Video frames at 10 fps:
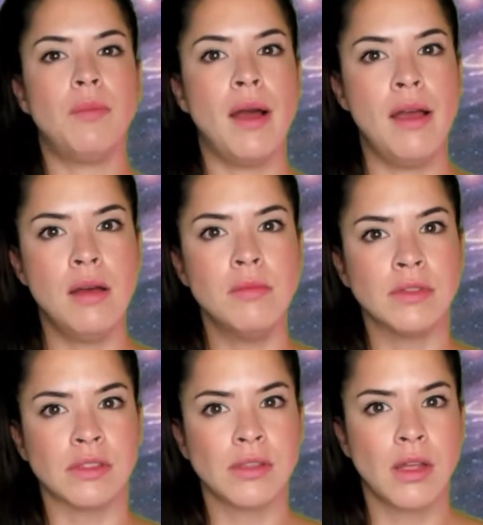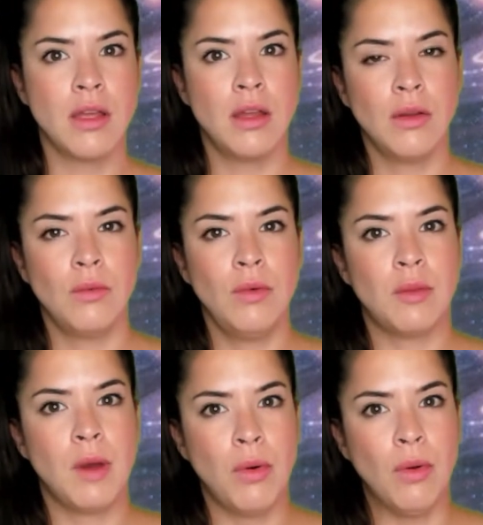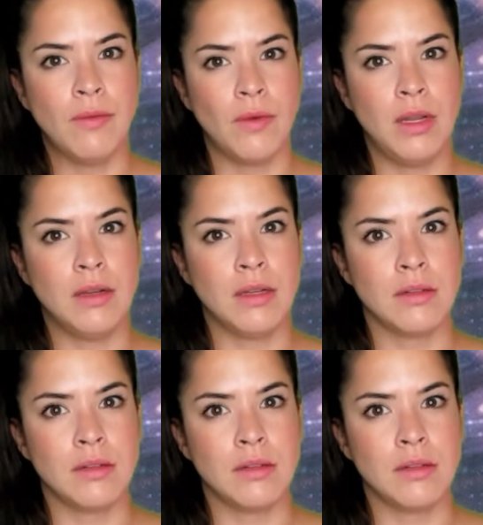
Bahamas with my boyfriend.